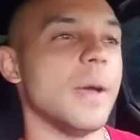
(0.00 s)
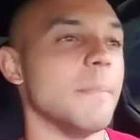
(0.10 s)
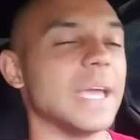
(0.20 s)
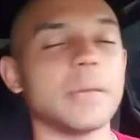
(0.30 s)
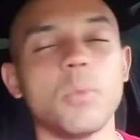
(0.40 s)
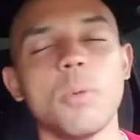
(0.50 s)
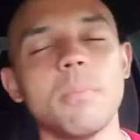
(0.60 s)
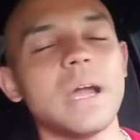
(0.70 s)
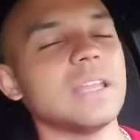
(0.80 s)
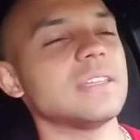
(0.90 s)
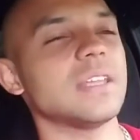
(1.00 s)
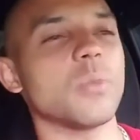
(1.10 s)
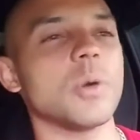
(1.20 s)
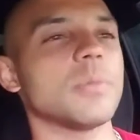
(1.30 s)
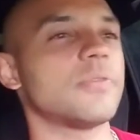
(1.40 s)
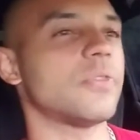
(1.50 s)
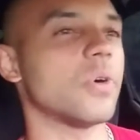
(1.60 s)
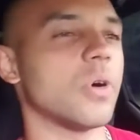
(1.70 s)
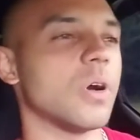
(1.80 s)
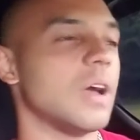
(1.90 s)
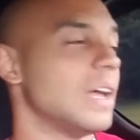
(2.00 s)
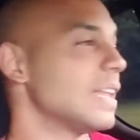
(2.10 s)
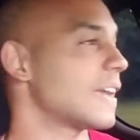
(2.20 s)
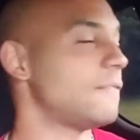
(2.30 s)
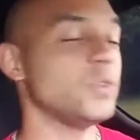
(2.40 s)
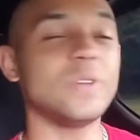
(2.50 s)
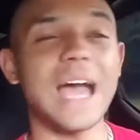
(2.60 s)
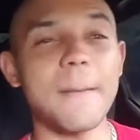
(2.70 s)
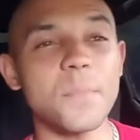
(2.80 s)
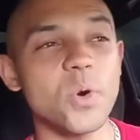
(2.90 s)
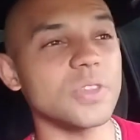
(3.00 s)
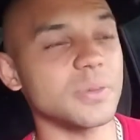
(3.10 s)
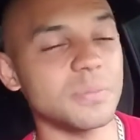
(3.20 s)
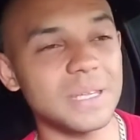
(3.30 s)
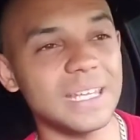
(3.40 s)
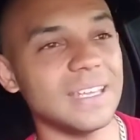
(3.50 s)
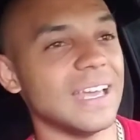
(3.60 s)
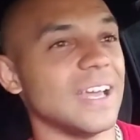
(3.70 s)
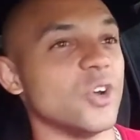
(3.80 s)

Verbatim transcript: making more money than they were before. Like, if you got more than me,